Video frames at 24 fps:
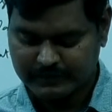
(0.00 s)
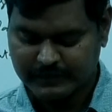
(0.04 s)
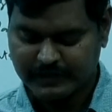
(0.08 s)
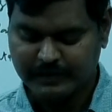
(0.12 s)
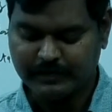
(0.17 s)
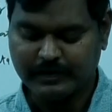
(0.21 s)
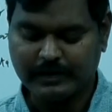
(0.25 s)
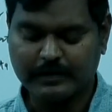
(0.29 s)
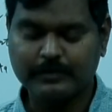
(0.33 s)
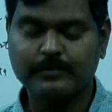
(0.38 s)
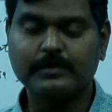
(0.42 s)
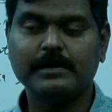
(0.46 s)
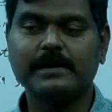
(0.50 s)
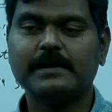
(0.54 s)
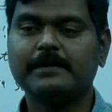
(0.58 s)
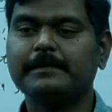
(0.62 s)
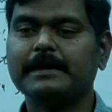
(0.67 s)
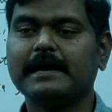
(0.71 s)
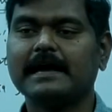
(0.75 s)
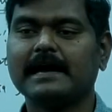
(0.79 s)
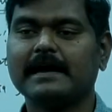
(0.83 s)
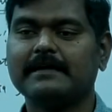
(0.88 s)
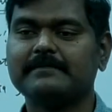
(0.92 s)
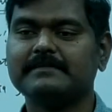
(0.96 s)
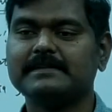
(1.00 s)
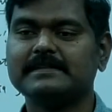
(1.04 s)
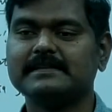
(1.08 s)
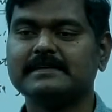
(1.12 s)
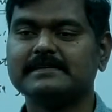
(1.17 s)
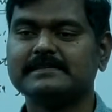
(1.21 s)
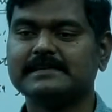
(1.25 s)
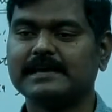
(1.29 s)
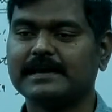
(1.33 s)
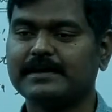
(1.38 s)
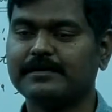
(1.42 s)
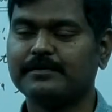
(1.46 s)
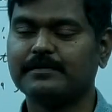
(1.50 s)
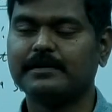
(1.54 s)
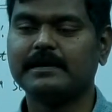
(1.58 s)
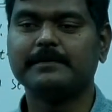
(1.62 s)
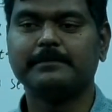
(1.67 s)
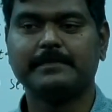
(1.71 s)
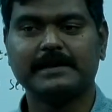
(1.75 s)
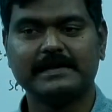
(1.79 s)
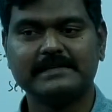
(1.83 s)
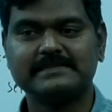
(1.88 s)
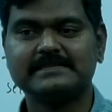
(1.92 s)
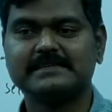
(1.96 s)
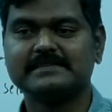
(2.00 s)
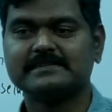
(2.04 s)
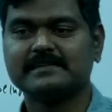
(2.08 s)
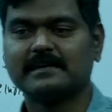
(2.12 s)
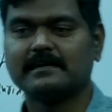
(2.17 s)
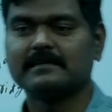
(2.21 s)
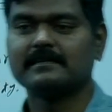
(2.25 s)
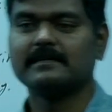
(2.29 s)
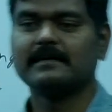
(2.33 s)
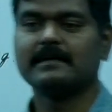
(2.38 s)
you are going to be having the security breaches are